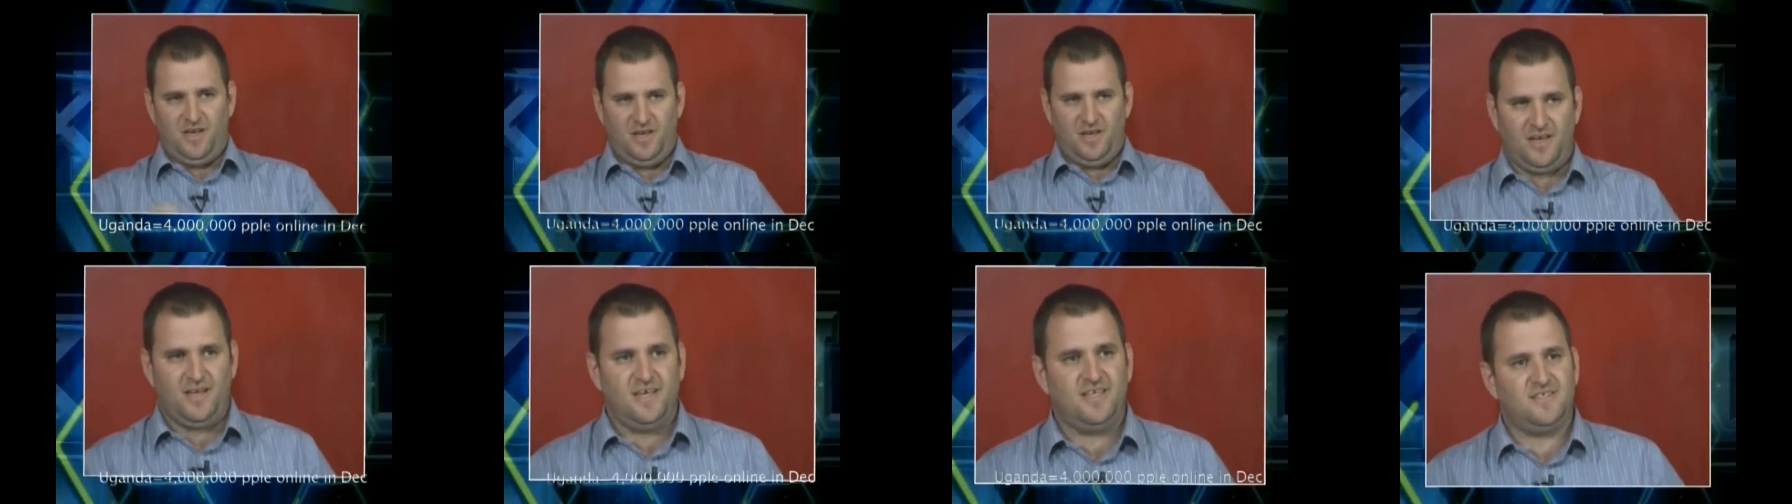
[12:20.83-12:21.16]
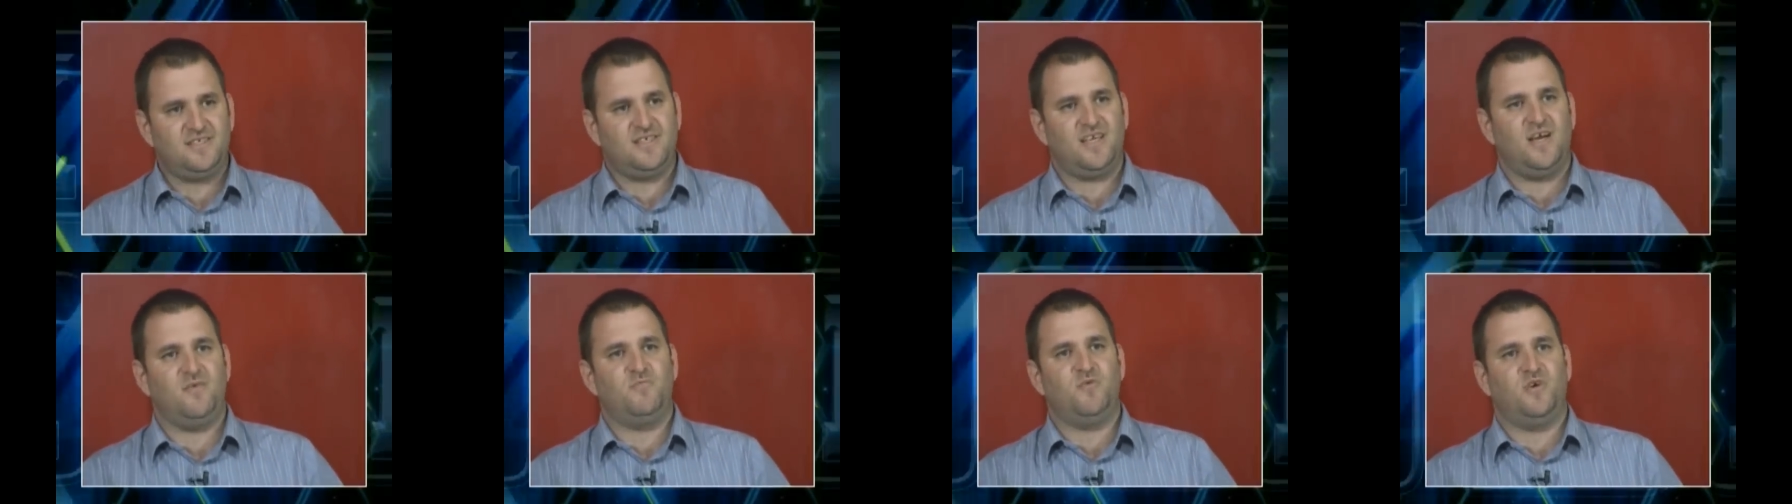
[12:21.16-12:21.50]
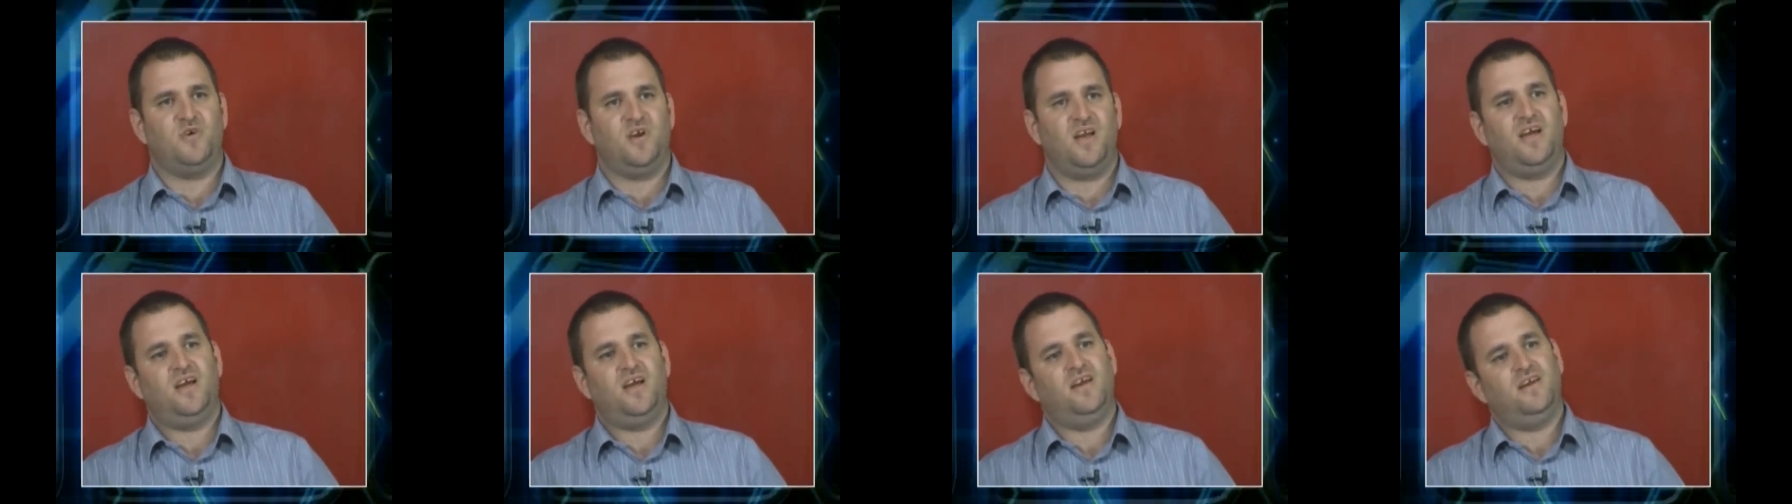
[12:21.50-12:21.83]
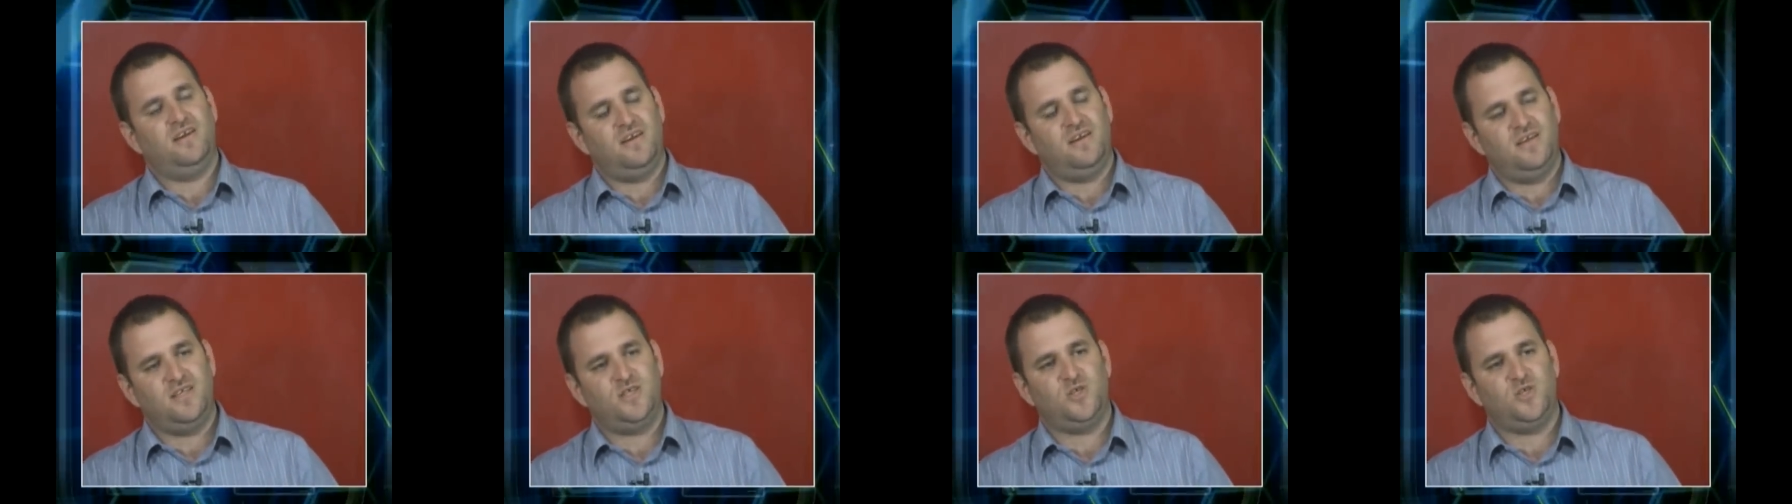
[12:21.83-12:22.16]
let's come
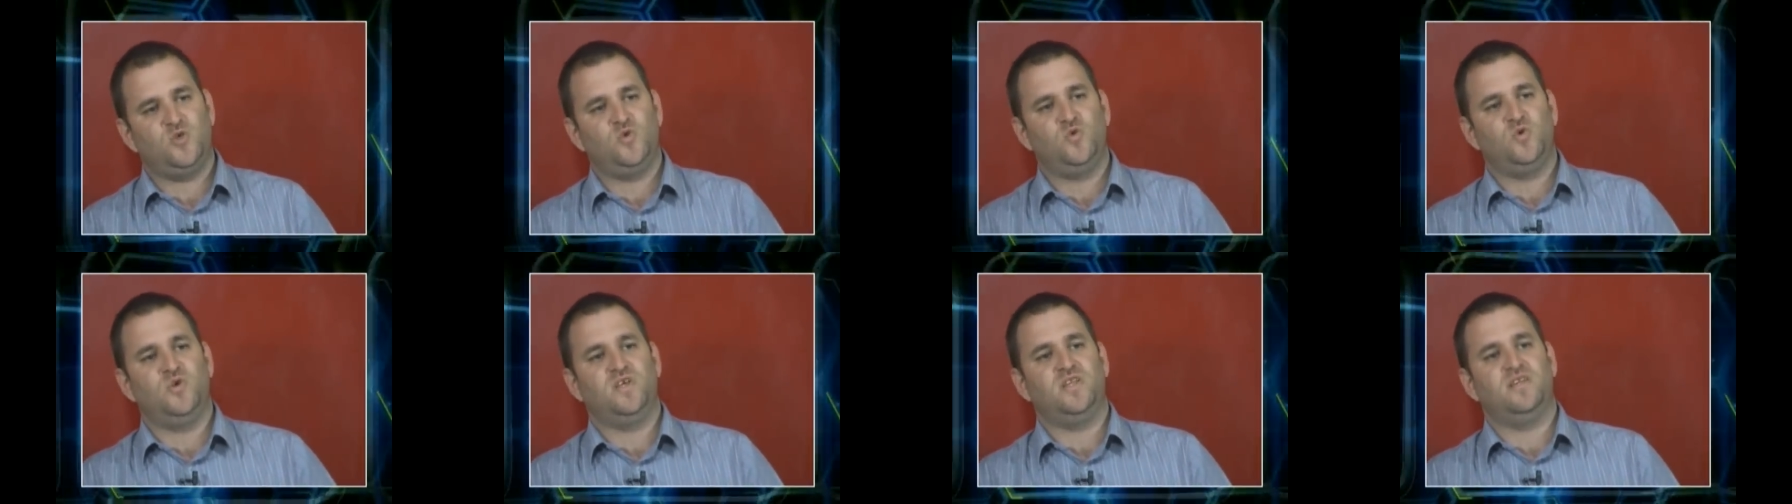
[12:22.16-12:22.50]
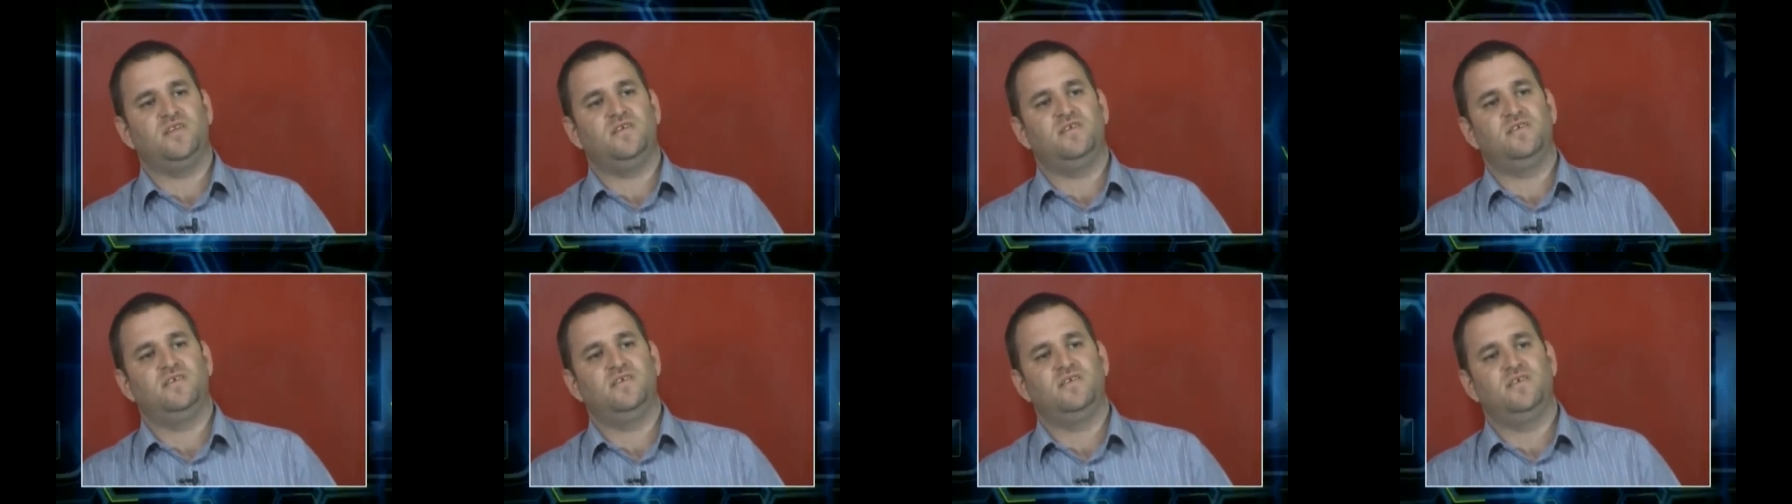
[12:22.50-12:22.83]
online, let's do it.